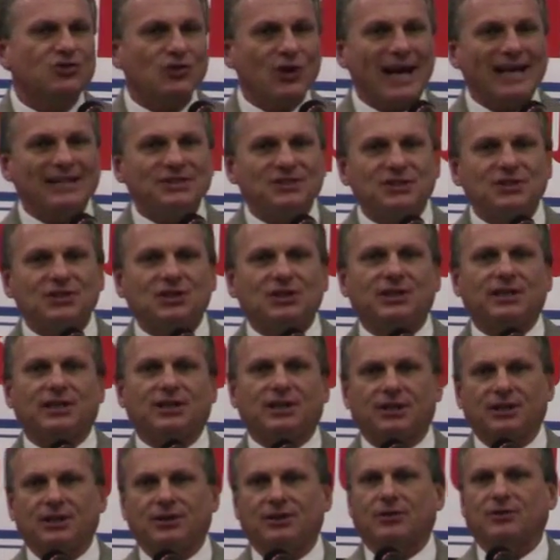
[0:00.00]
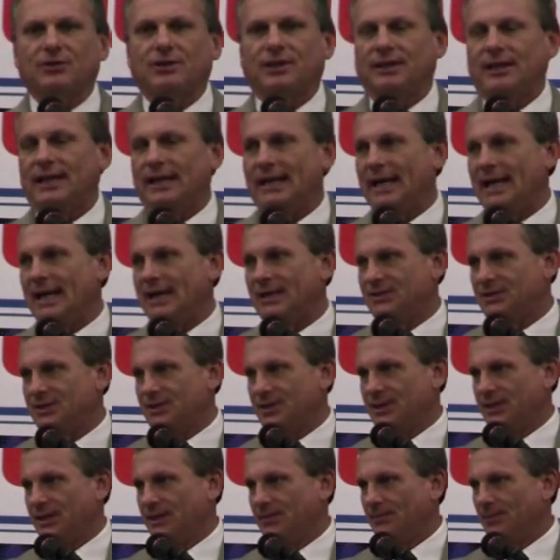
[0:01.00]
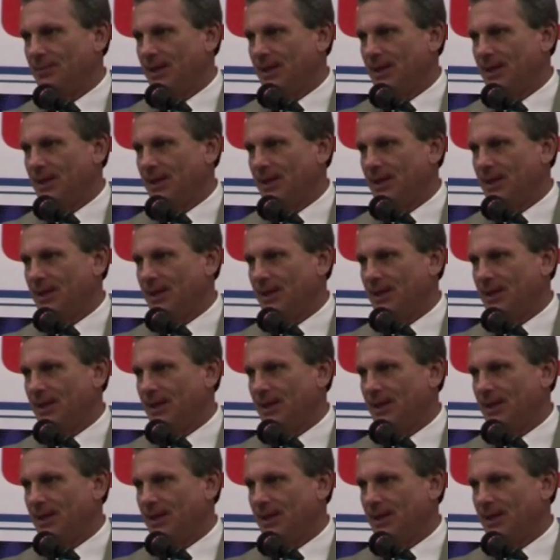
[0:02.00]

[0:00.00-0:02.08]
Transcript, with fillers: tragically killed in an accident.